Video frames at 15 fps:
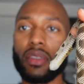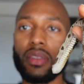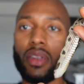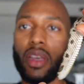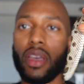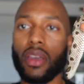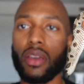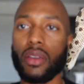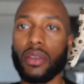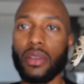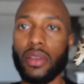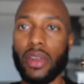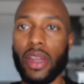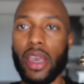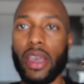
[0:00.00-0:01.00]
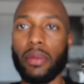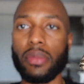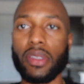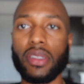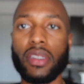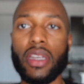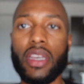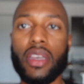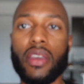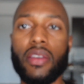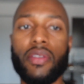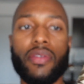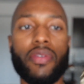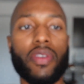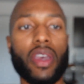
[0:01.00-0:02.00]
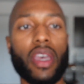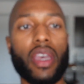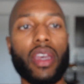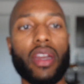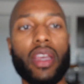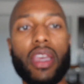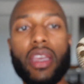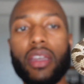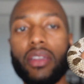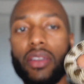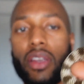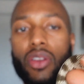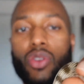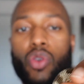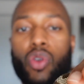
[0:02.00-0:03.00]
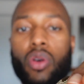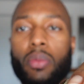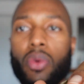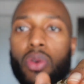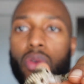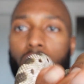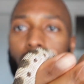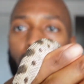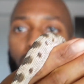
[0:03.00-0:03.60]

snake named Steve, and he is a normal